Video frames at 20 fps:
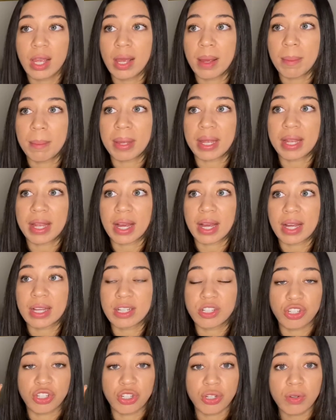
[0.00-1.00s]

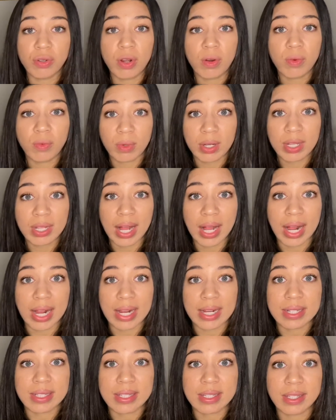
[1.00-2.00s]
because you don't
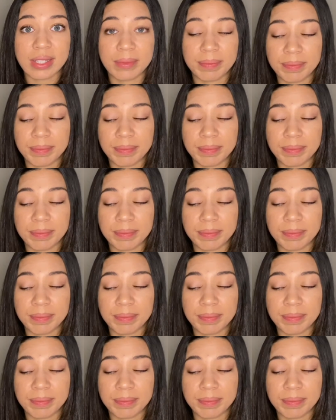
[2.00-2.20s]
realize